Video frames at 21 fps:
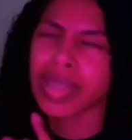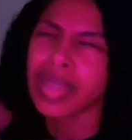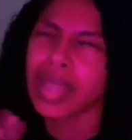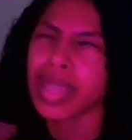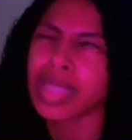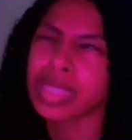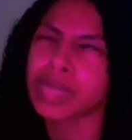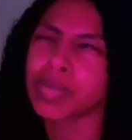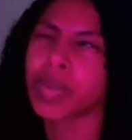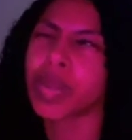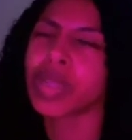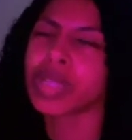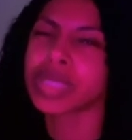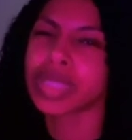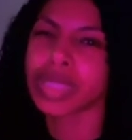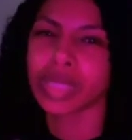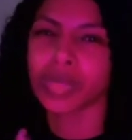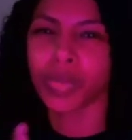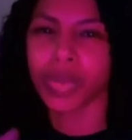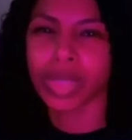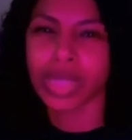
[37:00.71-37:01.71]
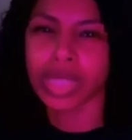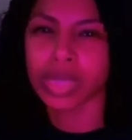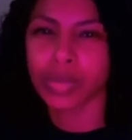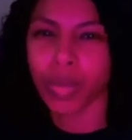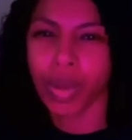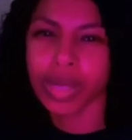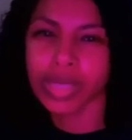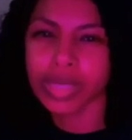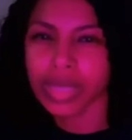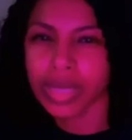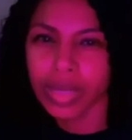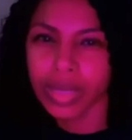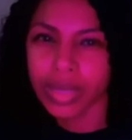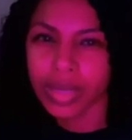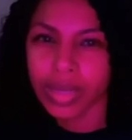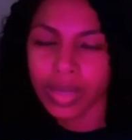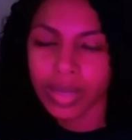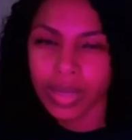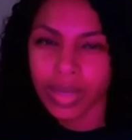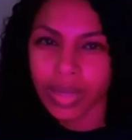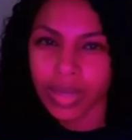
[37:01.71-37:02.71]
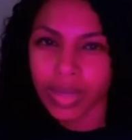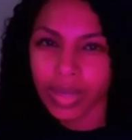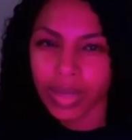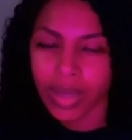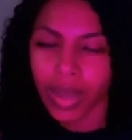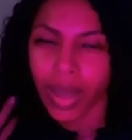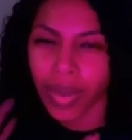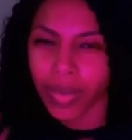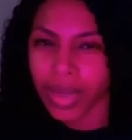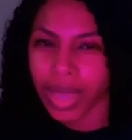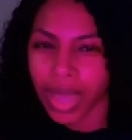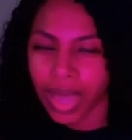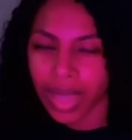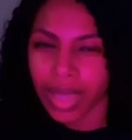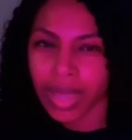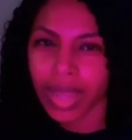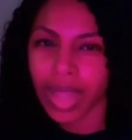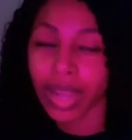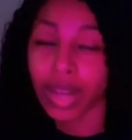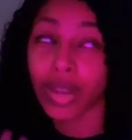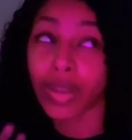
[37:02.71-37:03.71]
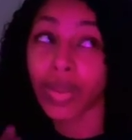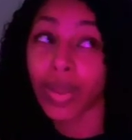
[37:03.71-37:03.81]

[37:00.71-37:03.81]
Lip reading: experiences with this person. Okay, like,